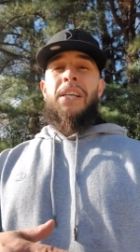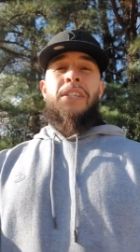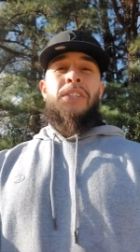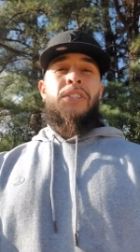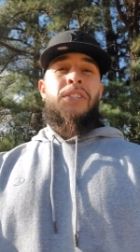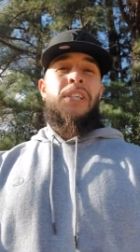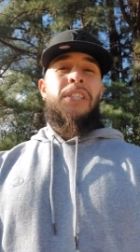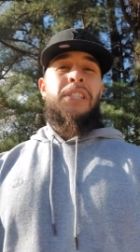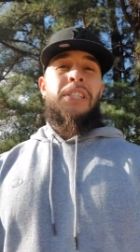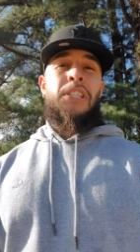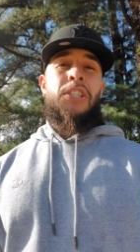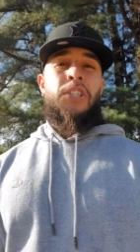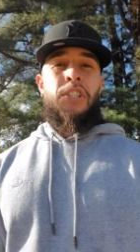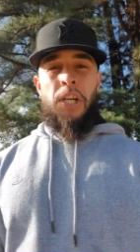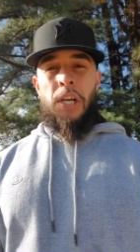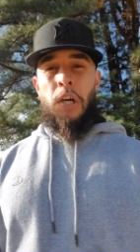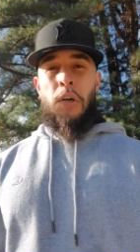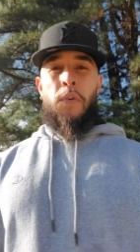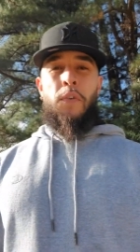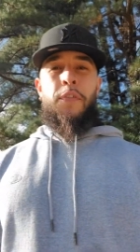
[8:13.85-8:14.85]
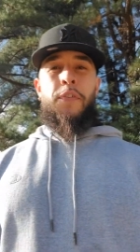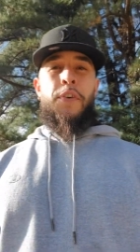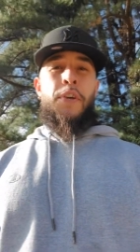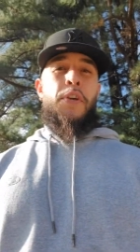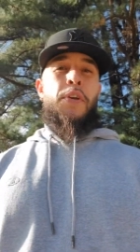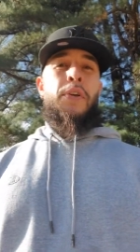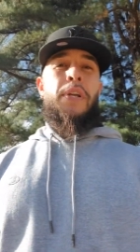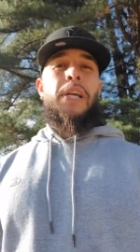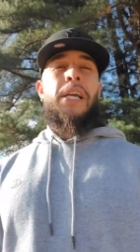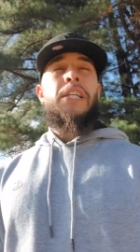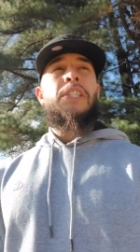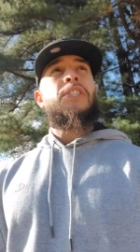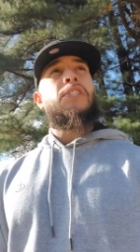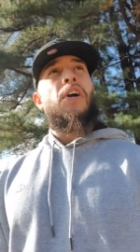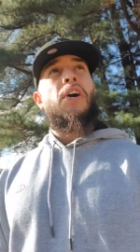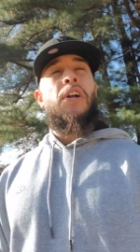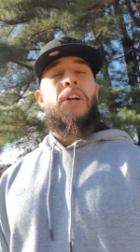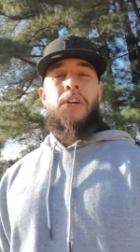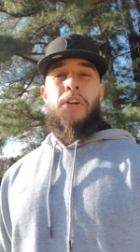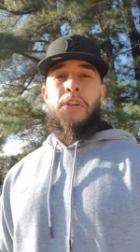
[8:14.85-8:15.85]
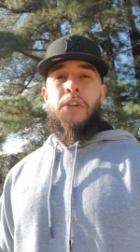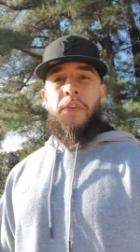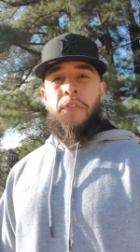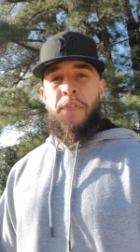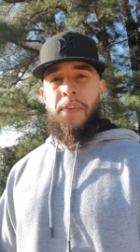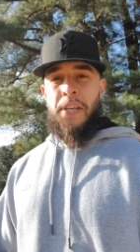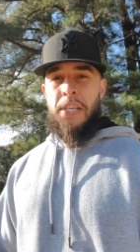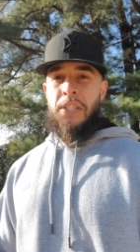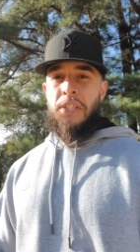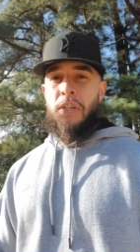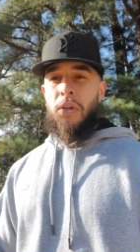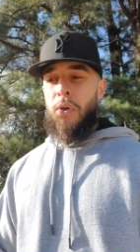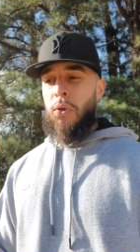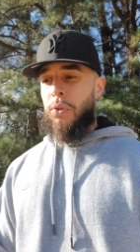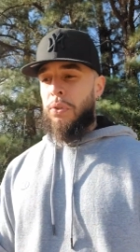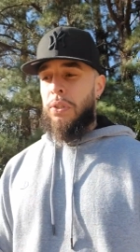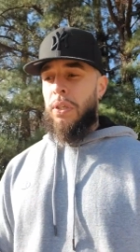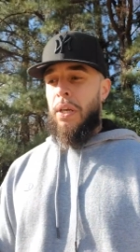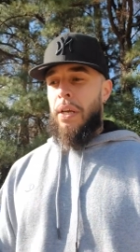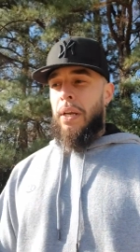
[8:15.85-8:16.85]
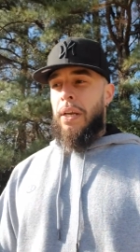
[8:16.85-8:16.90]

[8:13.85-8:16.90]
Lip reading: just in general for you to get started on your fitness goals.